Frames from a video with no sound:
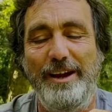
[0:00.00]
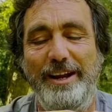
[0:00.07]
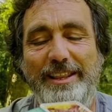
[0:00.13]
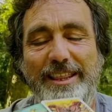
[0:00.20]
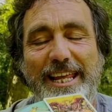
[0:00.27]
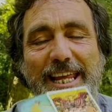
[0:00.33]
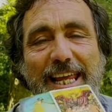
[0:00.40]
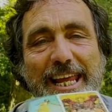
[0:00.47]
And I
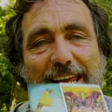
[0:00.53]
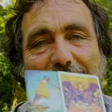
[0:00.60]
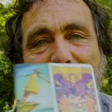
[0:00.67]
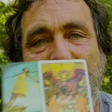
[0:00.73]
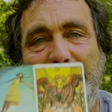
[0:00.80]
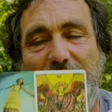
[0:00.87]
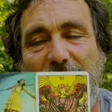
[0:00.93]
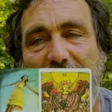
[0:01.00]
think here
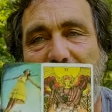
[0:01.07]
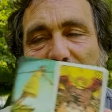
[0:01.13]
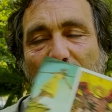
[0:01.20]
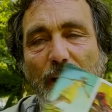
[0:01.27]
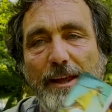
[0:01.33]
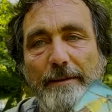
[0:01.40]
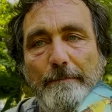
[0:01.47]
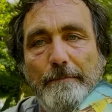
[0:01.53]
is, it's
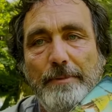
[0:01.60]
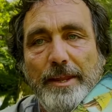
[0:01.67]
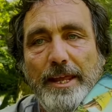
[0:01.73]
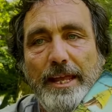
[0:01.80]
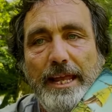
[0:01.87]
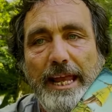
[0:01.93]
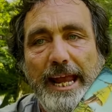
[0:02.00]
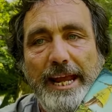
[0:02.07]
like,
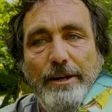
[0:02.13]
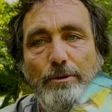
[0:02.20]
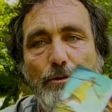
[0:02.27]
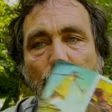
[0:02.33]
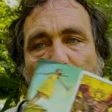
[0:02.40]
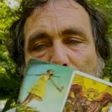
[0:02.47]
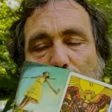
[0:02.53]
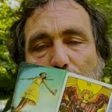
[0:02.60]
in
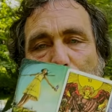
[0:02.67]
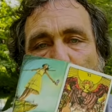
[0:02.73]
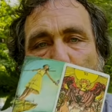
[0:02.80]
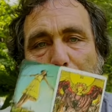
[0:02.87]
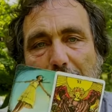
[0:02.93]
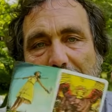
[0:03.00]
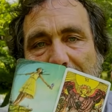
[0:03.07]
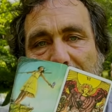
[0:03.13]
order to you to
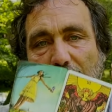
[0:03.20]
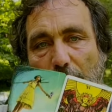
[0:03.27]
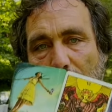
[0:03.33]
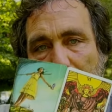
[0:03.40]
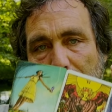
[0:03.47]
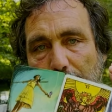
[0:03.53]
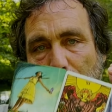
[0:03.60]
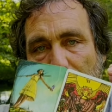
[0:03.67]
be in
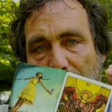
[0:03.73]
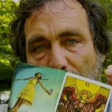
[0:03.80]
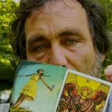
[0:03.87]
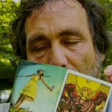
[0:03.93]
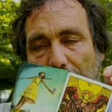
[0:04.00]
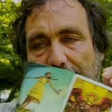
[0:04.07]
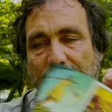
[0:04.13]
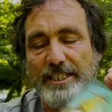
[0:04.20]
alignment with your
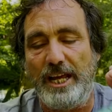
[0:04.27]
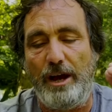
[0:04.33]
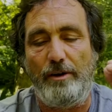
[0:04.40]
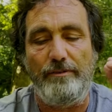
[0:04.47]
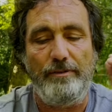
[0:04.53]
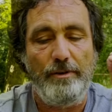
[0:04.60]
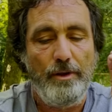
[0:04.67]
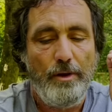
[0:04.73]
higher self,